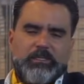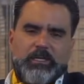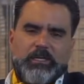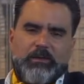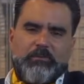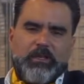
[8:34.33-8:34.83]

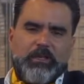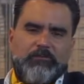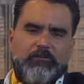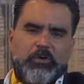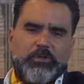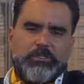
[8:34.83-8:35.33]
and I'm really
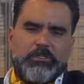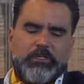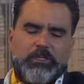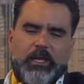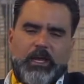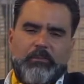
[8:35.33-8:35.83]
fortunate
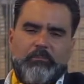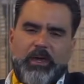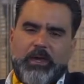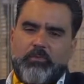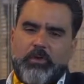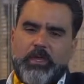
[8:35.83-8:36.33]
that I
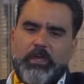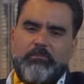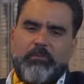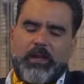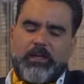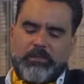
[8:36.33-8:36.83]
met with him
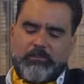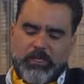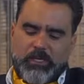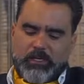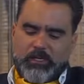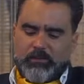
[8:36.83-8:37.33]
right at the
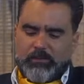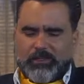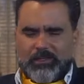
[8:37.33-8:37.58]
beginning.